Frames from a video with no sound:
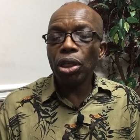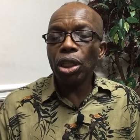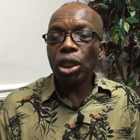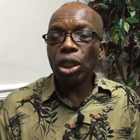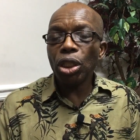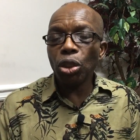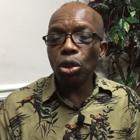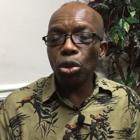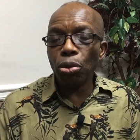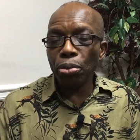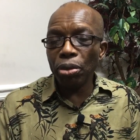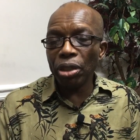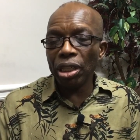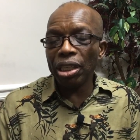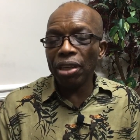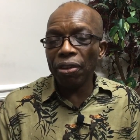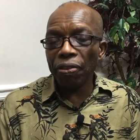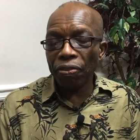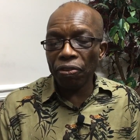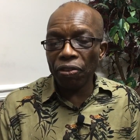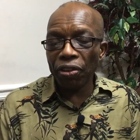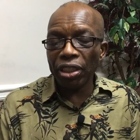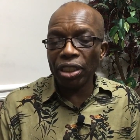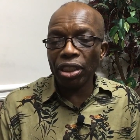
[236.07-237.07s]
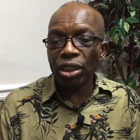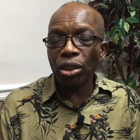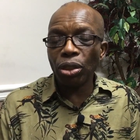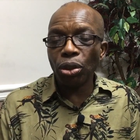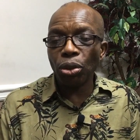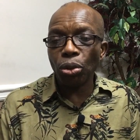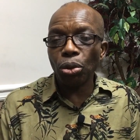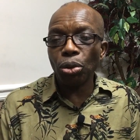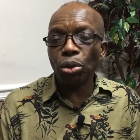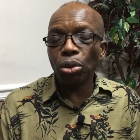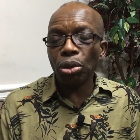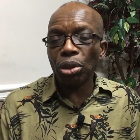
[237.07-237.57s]
you'll be the first
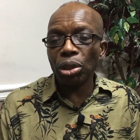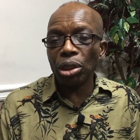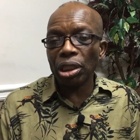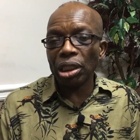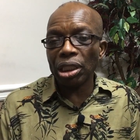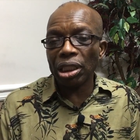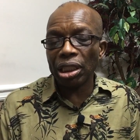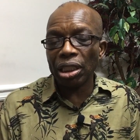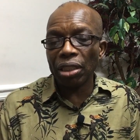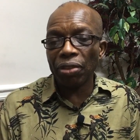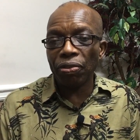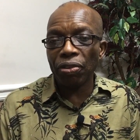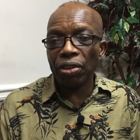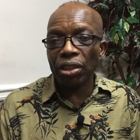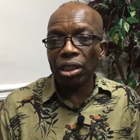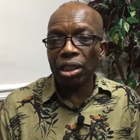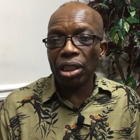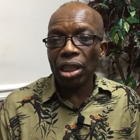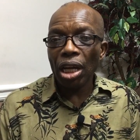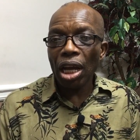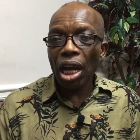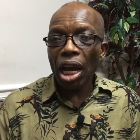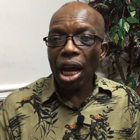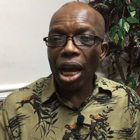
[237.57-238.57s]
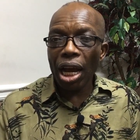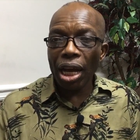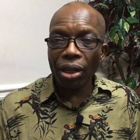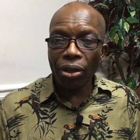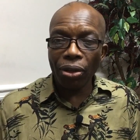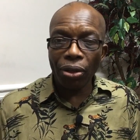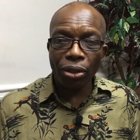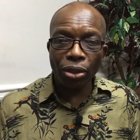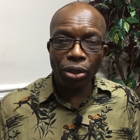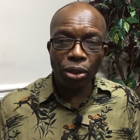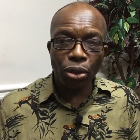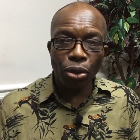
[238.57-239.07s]
to receive it, and
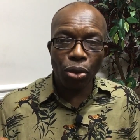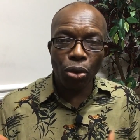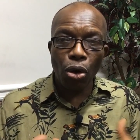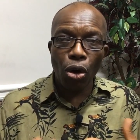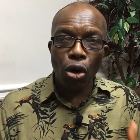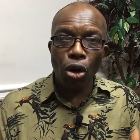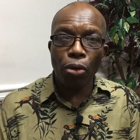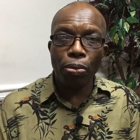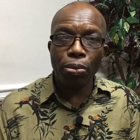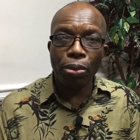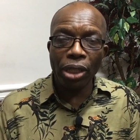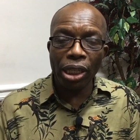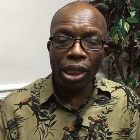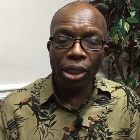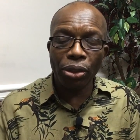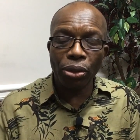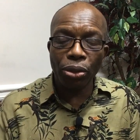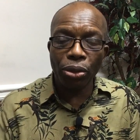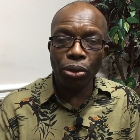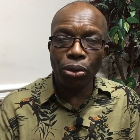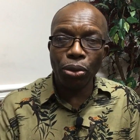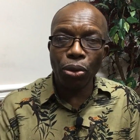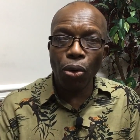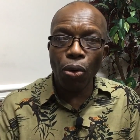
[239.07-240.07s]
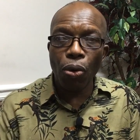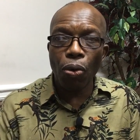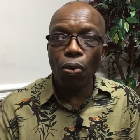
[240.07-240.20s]
also update you on